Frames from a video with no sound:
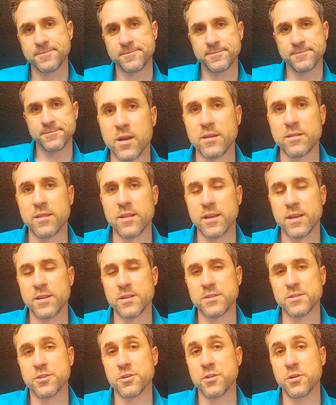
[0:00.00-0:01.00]
The part
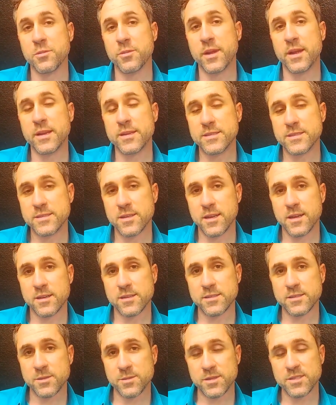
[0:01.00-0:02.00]
that drew me
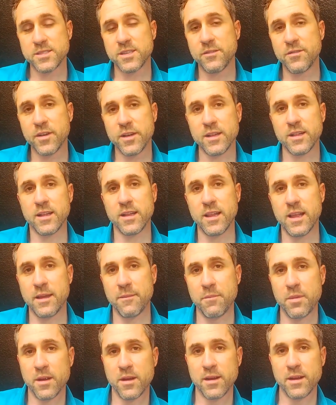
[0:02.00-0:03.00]
to specifically
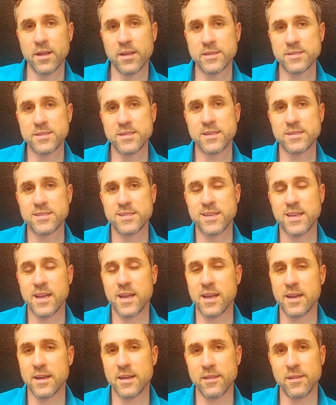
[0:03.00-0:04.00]
Liberia is it's
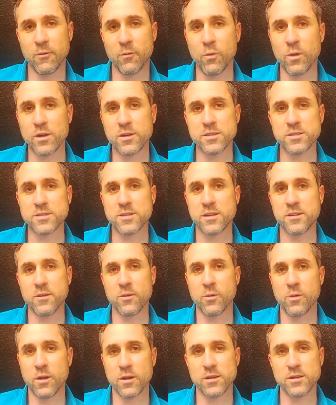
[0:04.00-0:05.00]
kind of the worst of
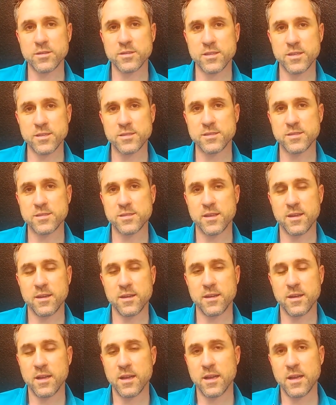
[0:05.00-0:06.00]
the worst. It's
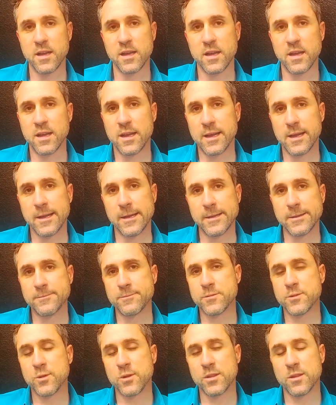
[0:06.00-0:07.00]

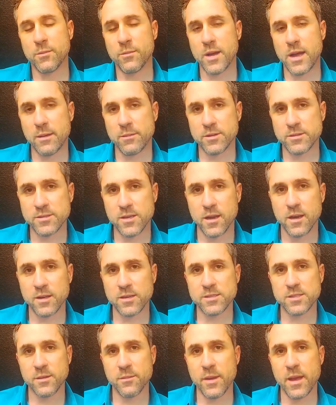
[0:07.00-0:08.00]
what the Bible
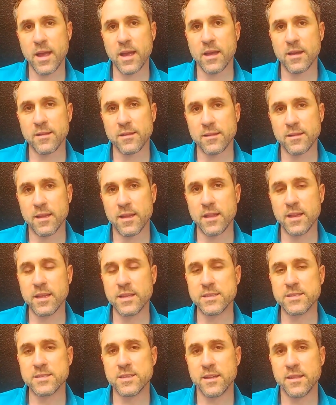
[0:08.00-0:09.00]
talks about, the
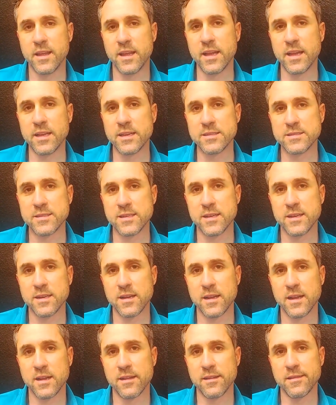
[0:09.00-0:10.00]
least of these
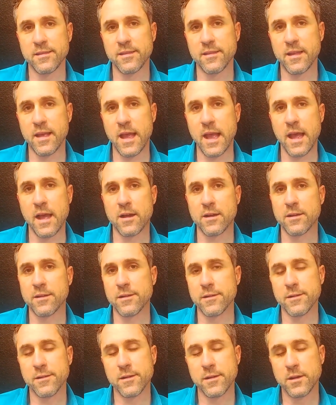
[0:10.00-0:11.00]
and the
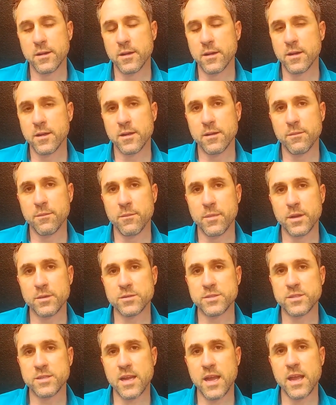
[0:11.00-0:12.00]

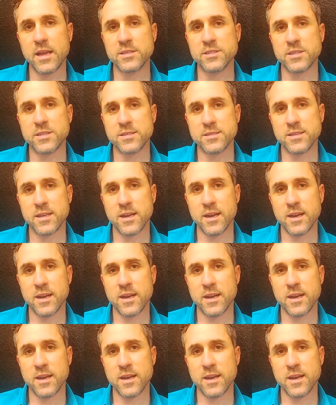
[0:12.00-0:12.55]
outermost edges.